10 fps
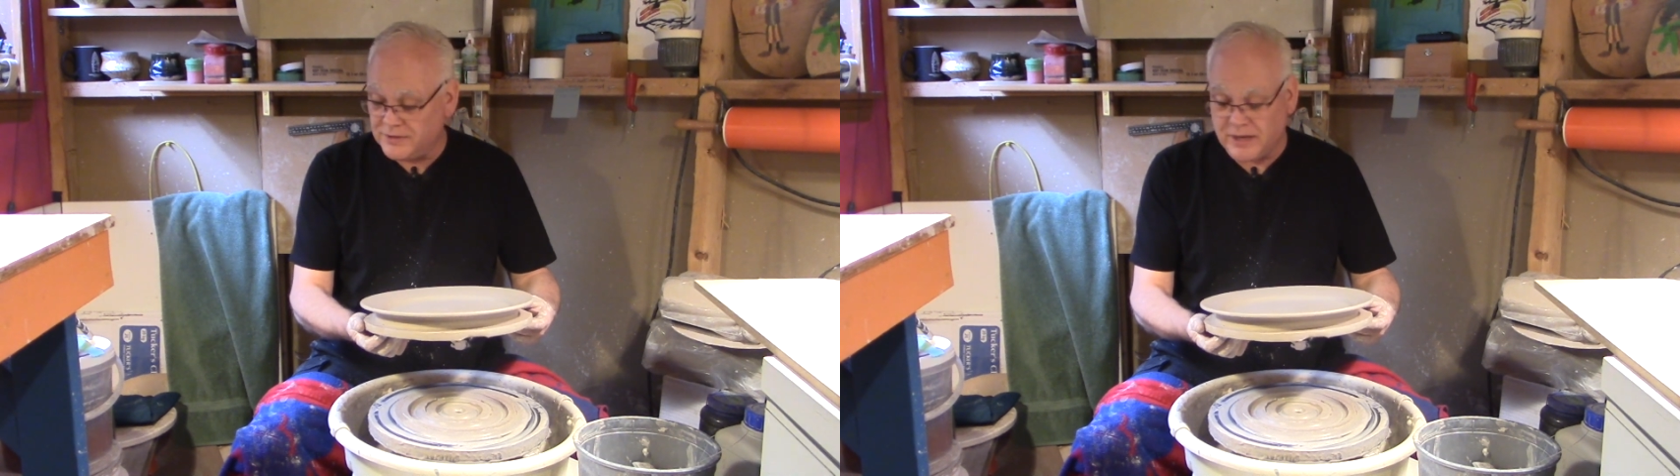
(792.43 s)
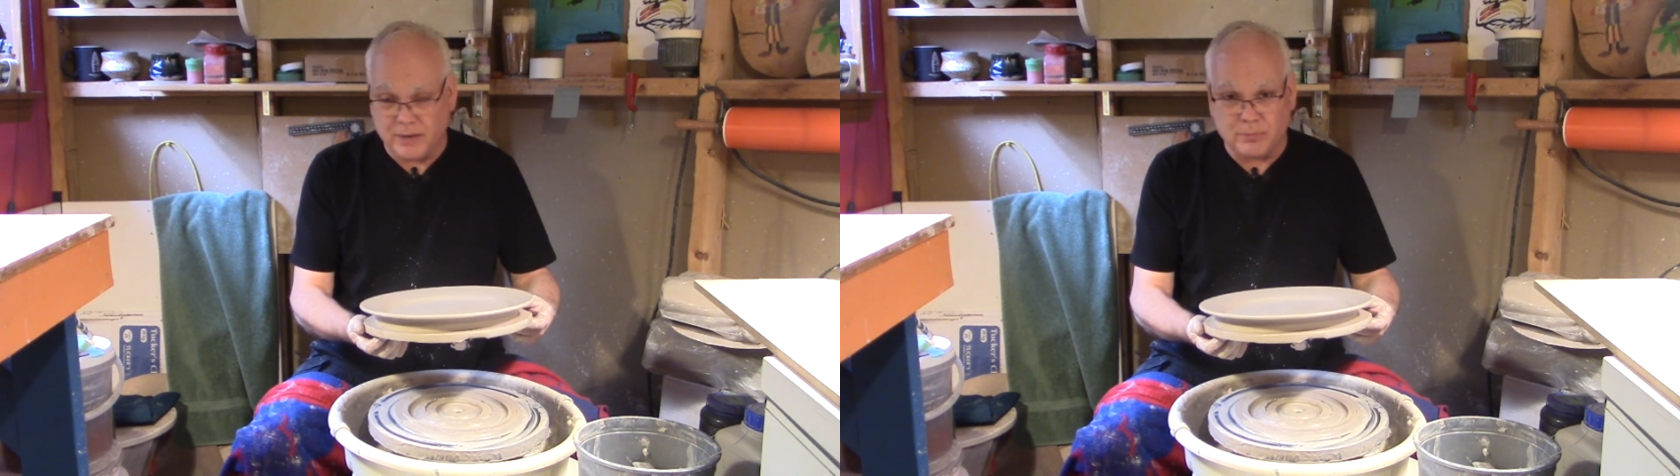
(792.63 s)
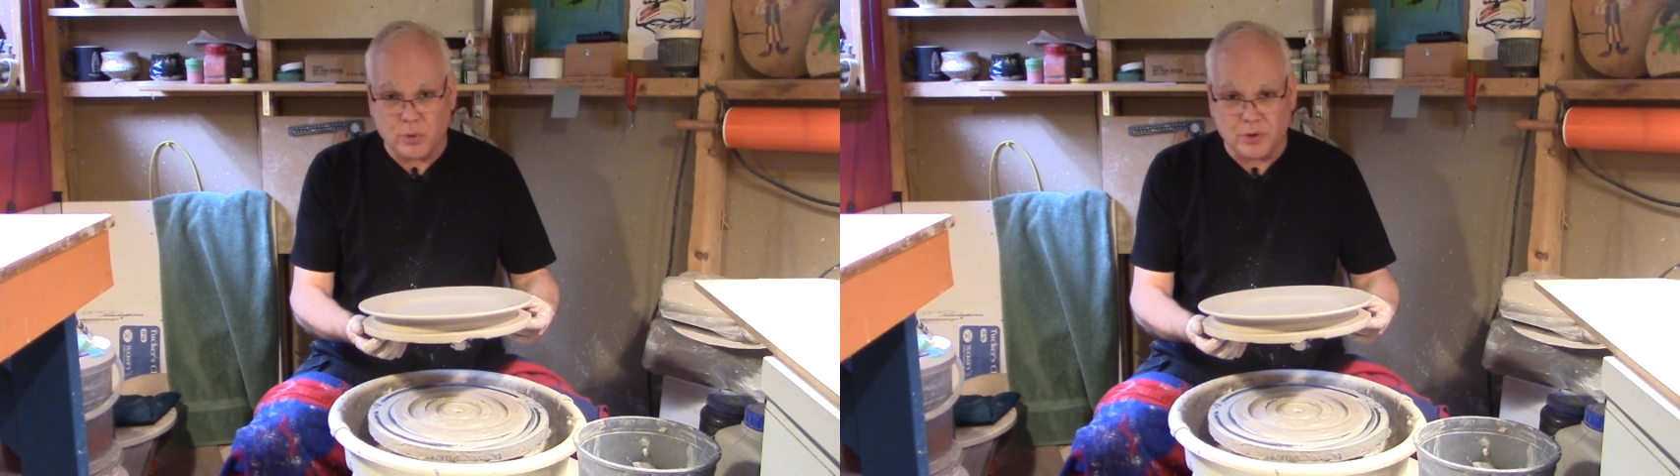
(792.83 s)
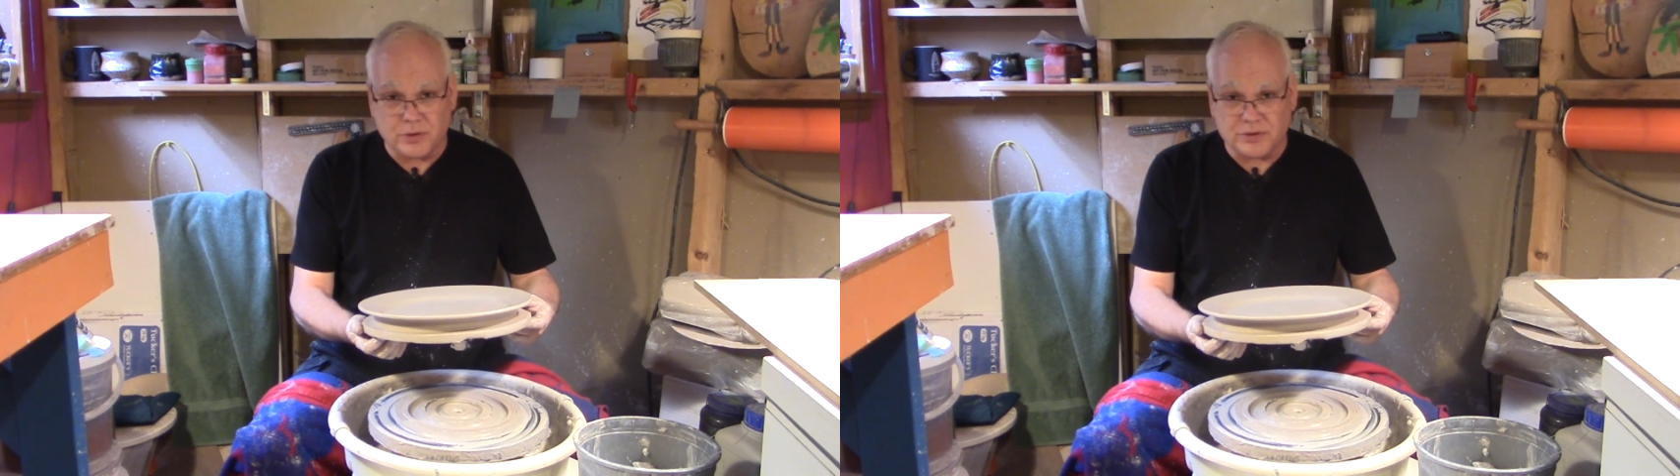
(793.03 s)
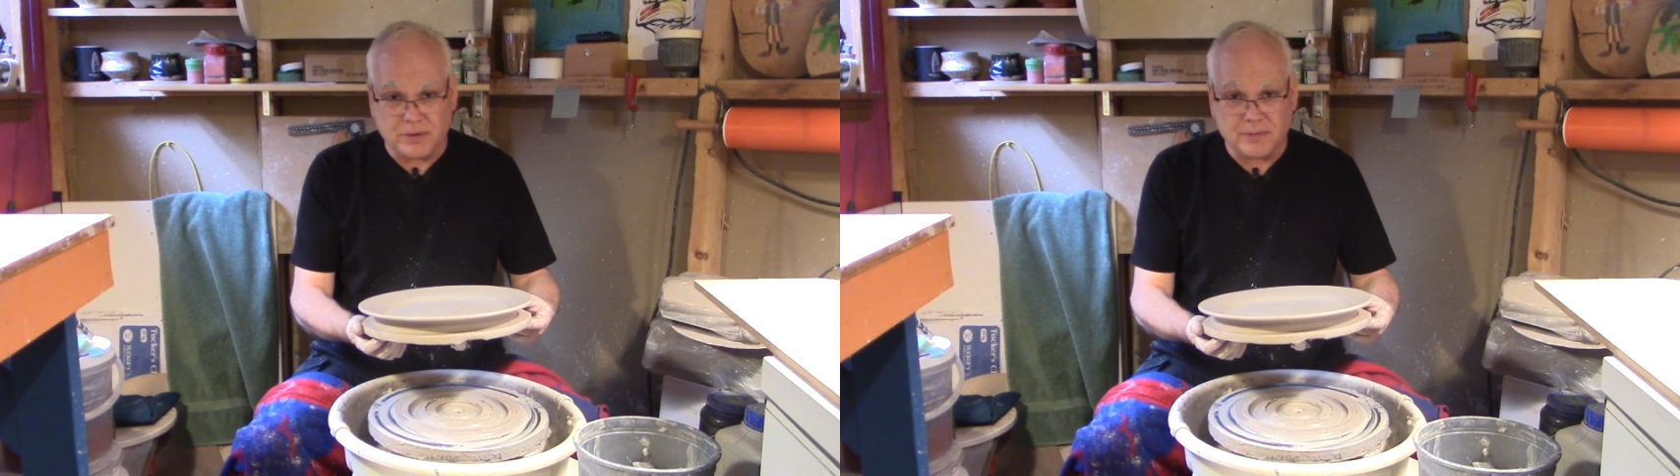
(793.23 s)
say a
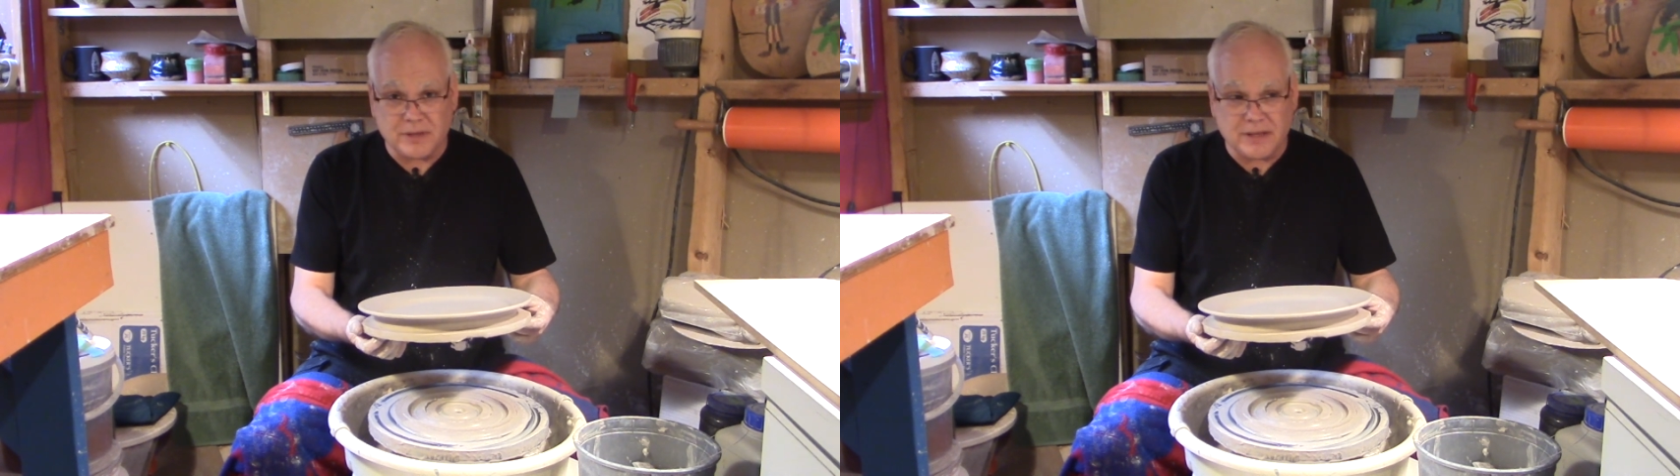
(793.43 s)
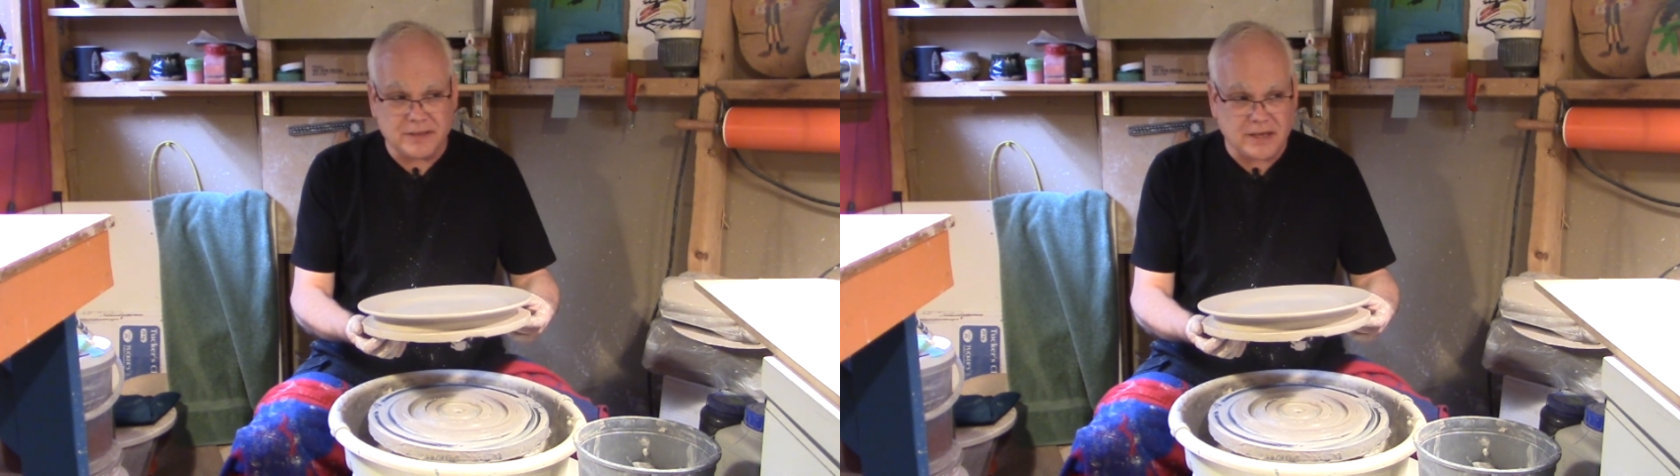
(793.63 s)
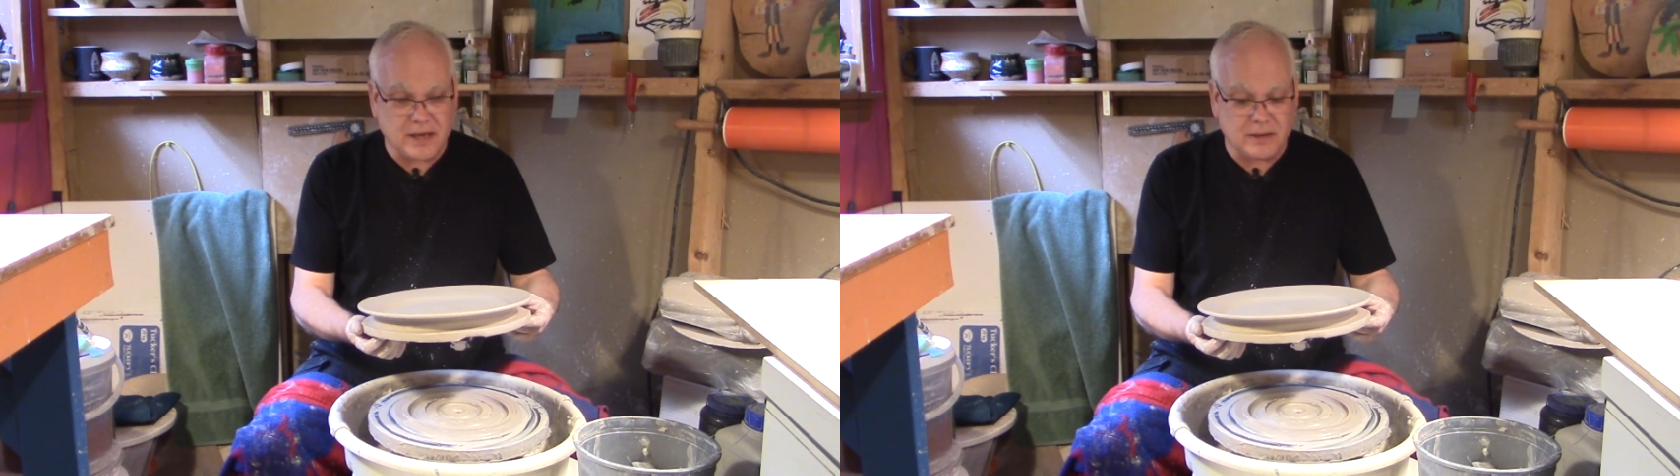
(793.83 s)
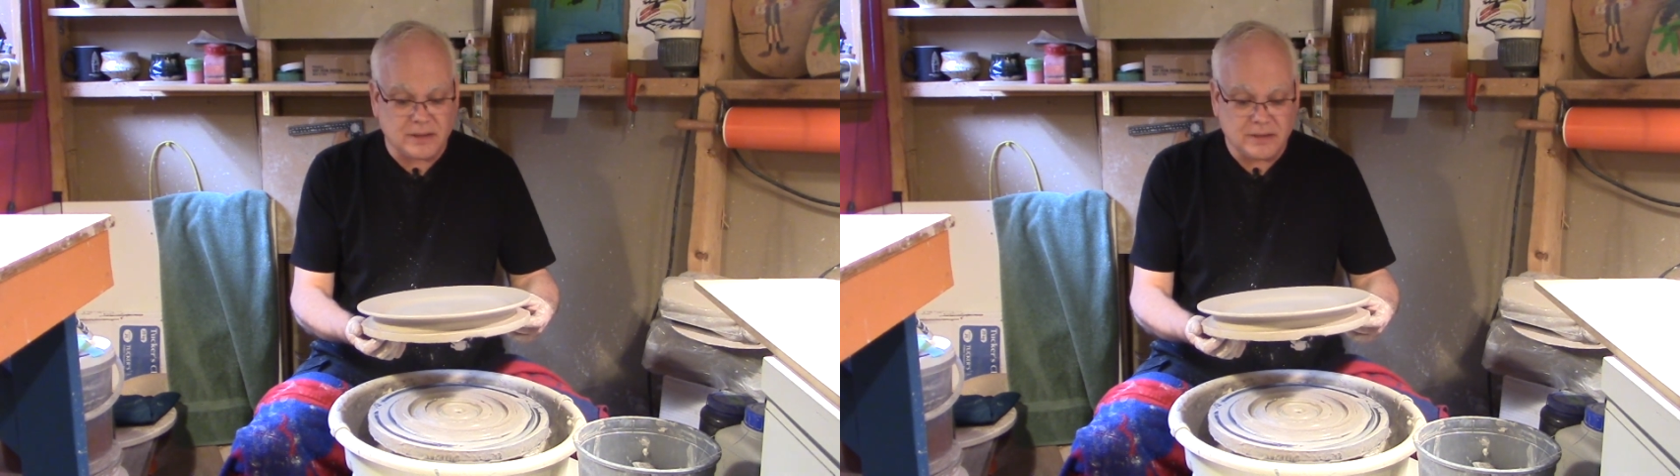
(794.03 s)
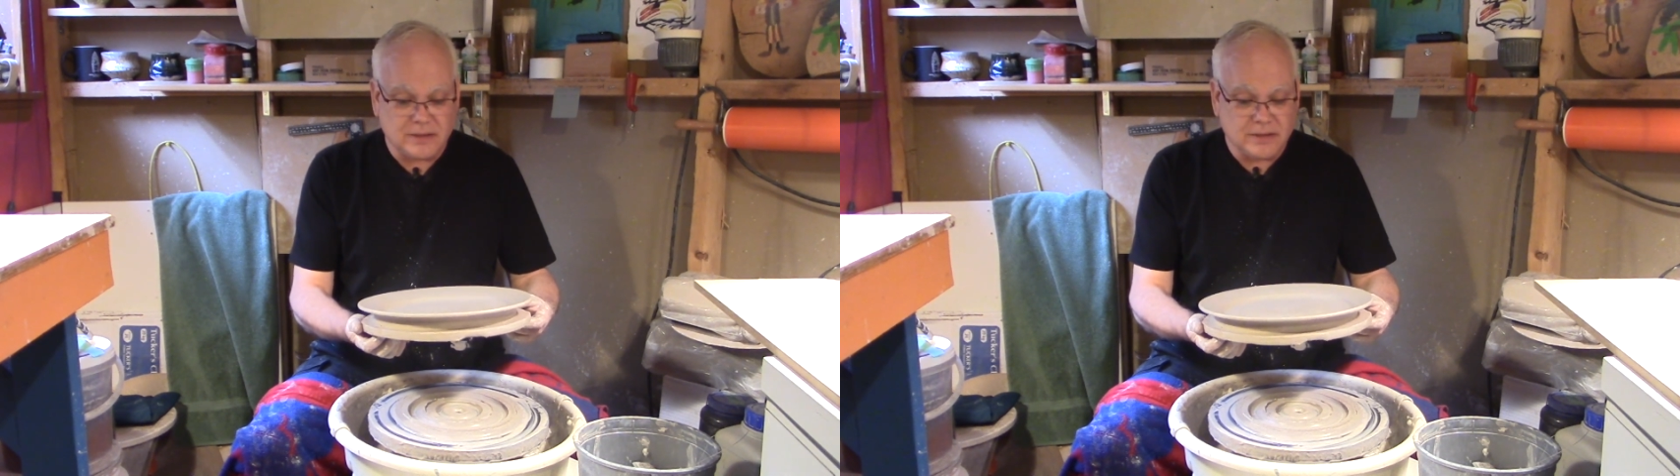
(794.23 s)
board or something like that,